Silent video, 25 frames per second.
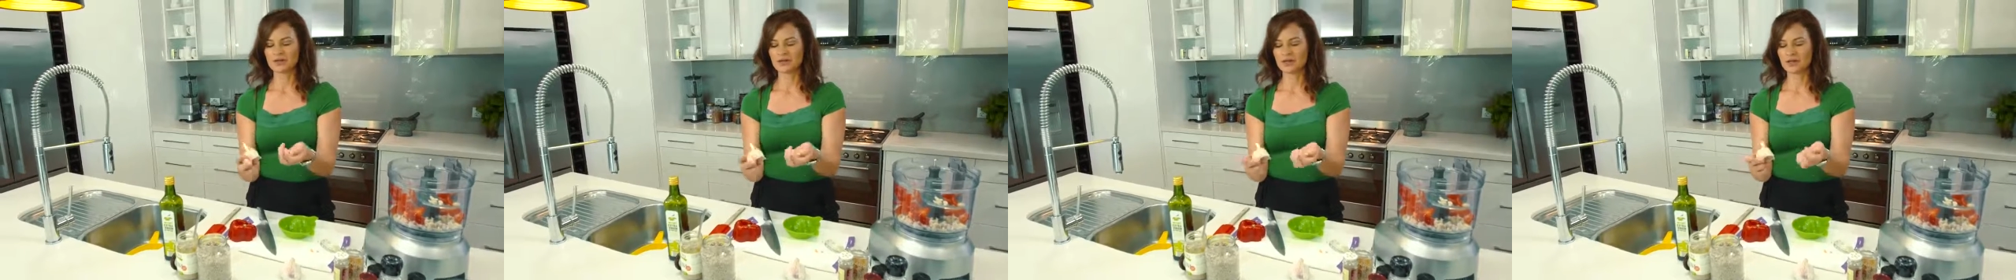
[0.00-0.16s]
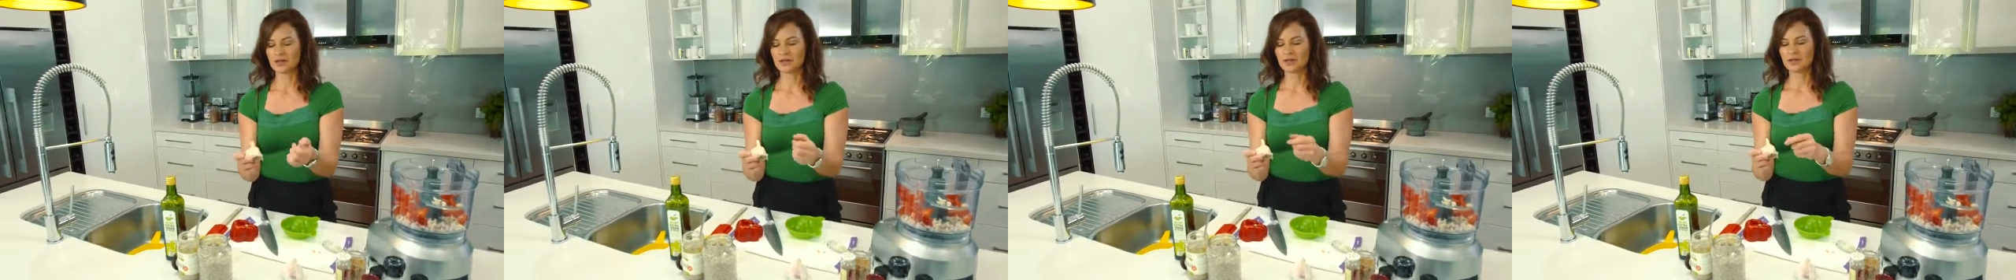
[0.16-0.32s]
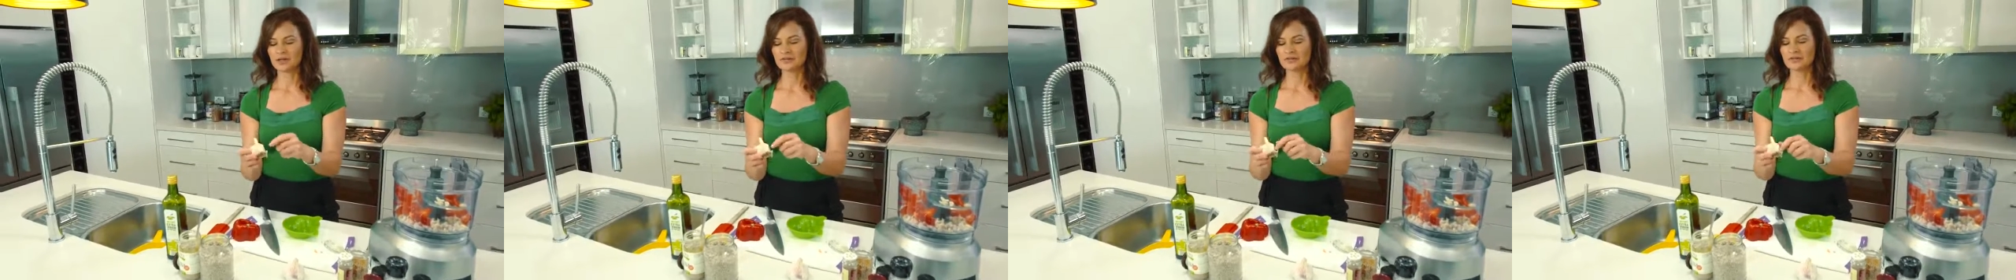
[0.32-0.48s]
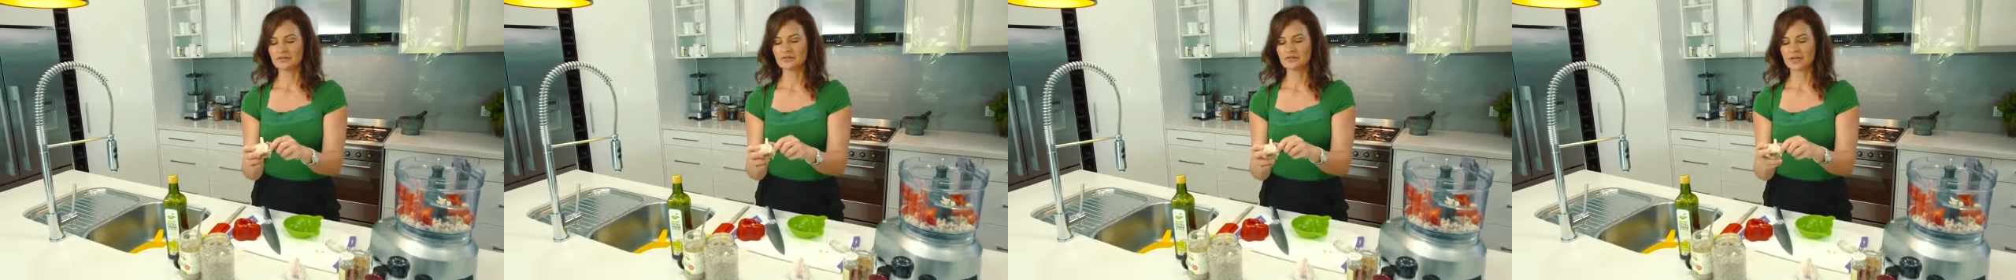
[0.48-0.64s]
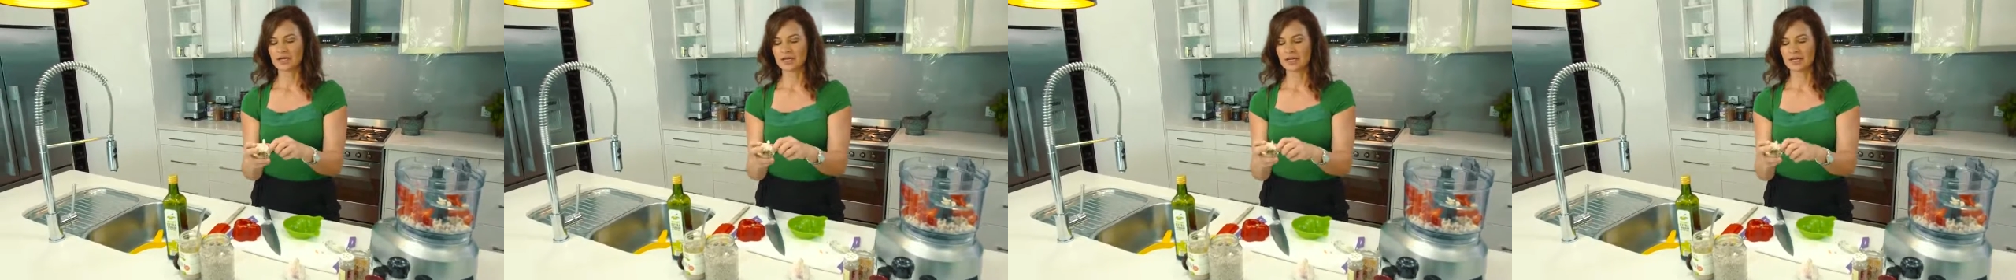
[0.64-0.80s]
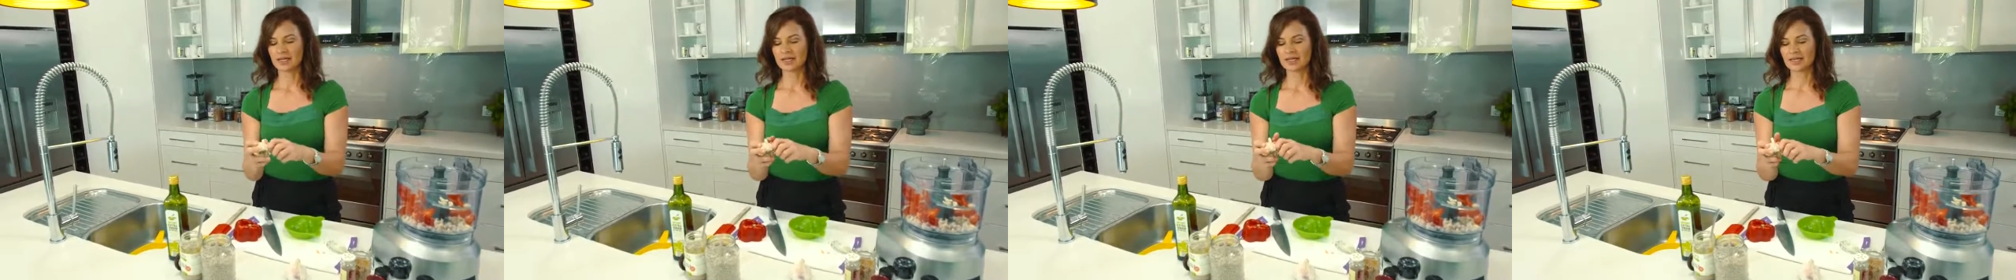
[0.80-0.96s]
cloves of
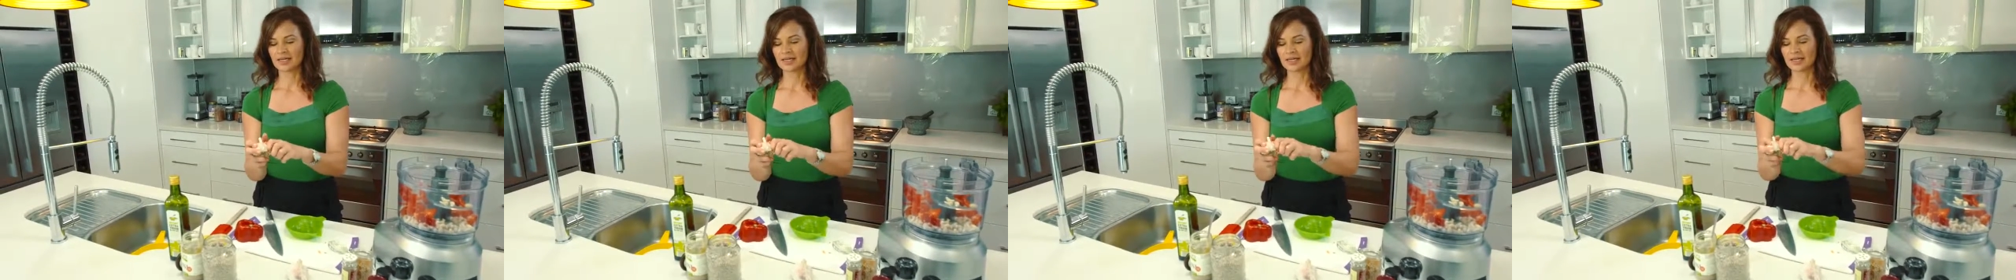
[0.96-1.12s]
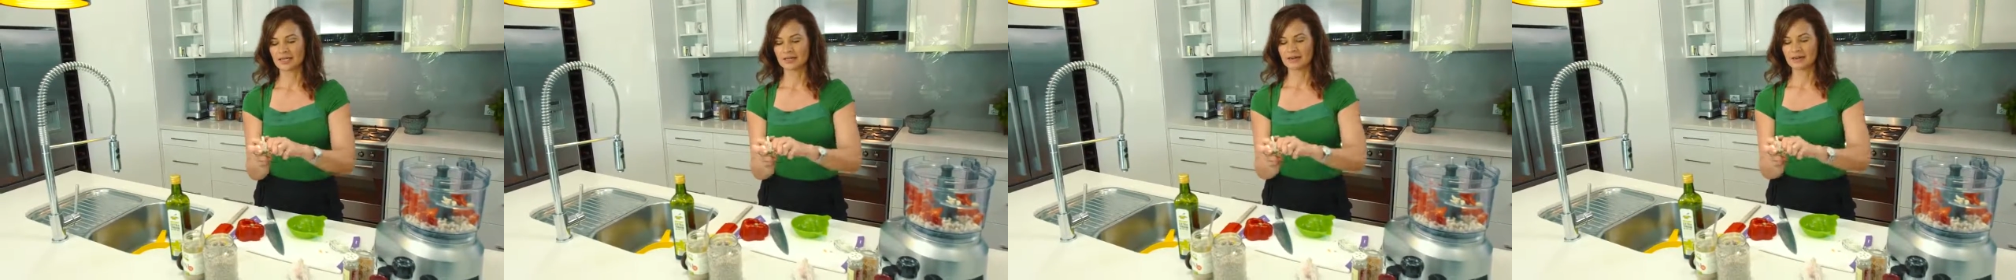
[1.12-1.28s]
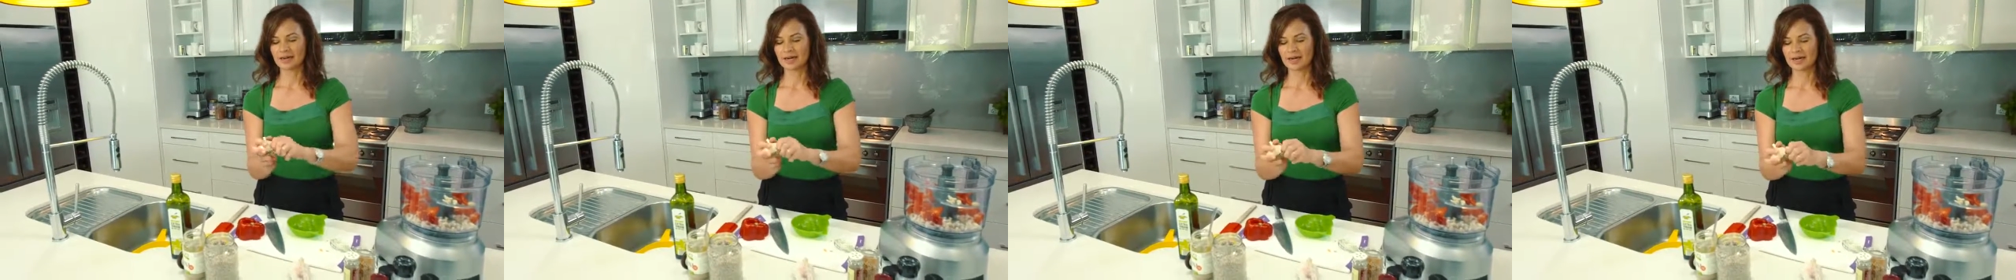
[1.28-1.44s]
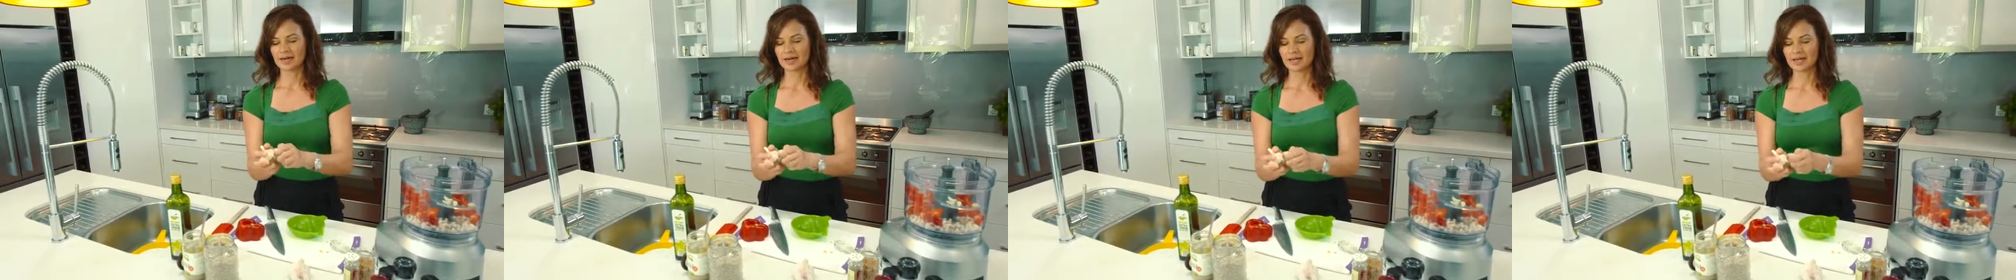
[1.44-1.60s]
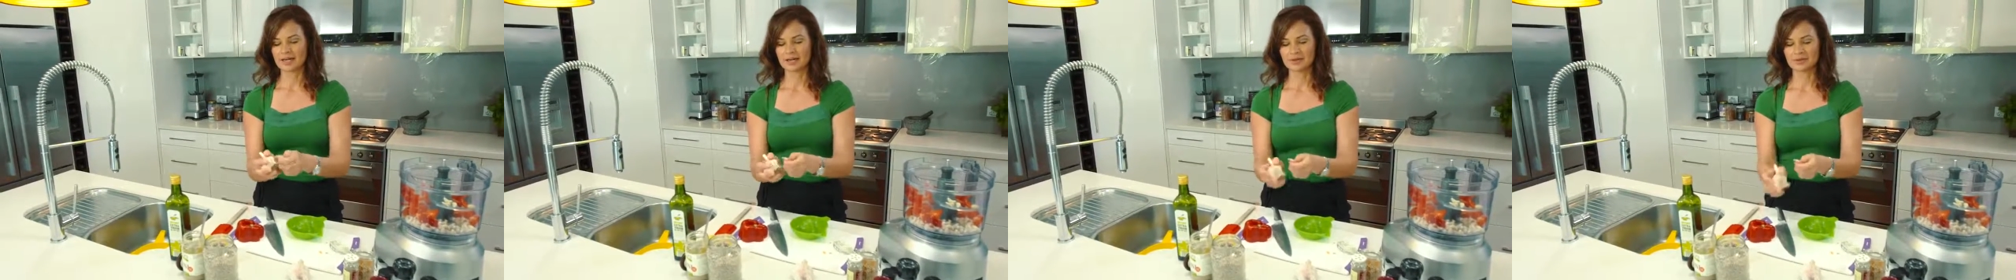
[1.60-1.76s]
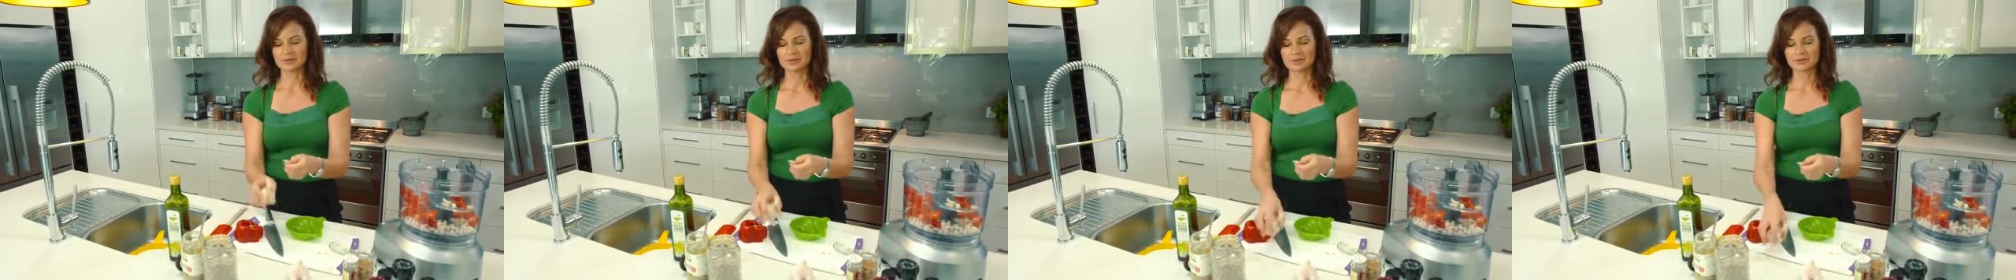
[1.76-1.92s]
garlic are created
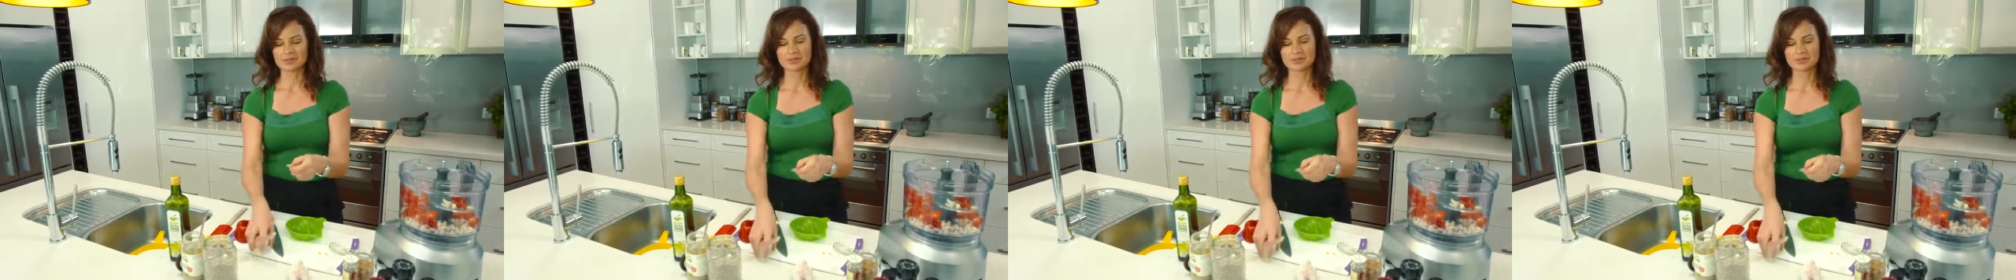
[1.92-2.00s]
equal.